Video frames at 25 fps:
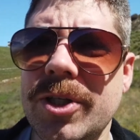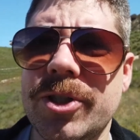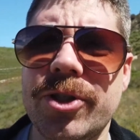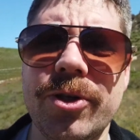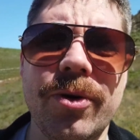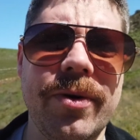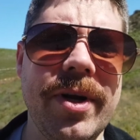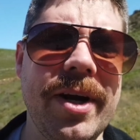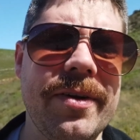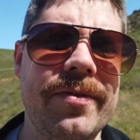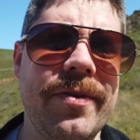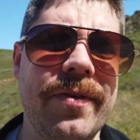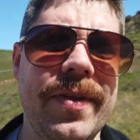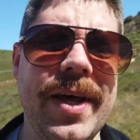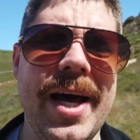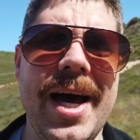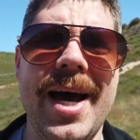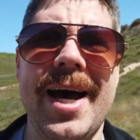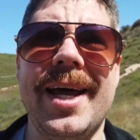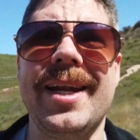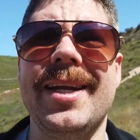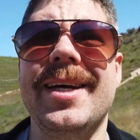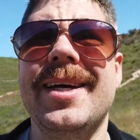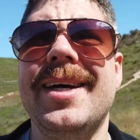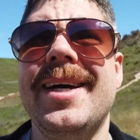Soon after
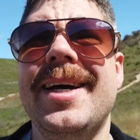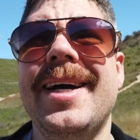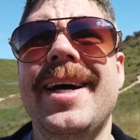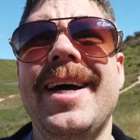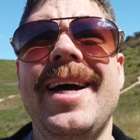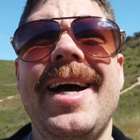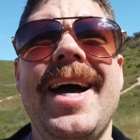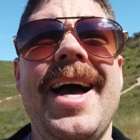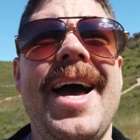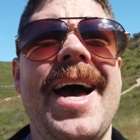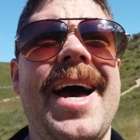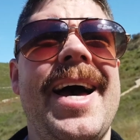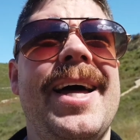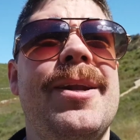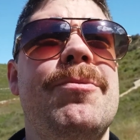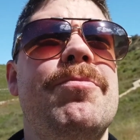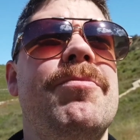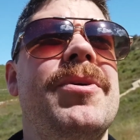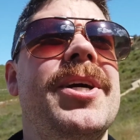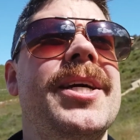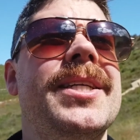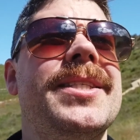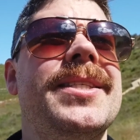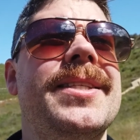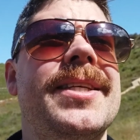that,
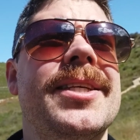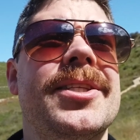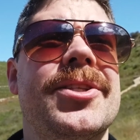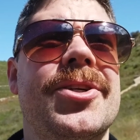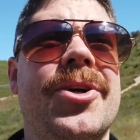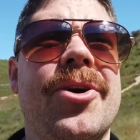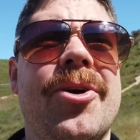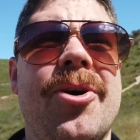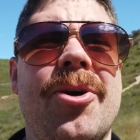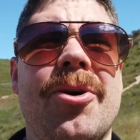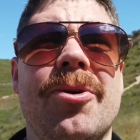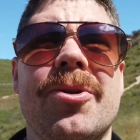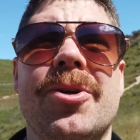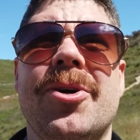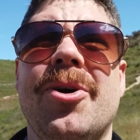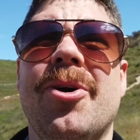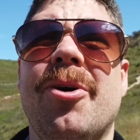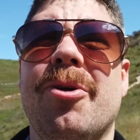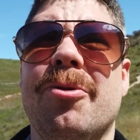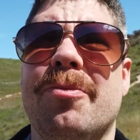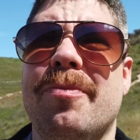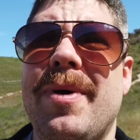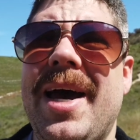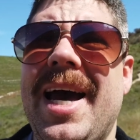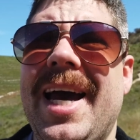Ed meets this girl
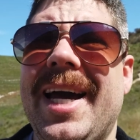called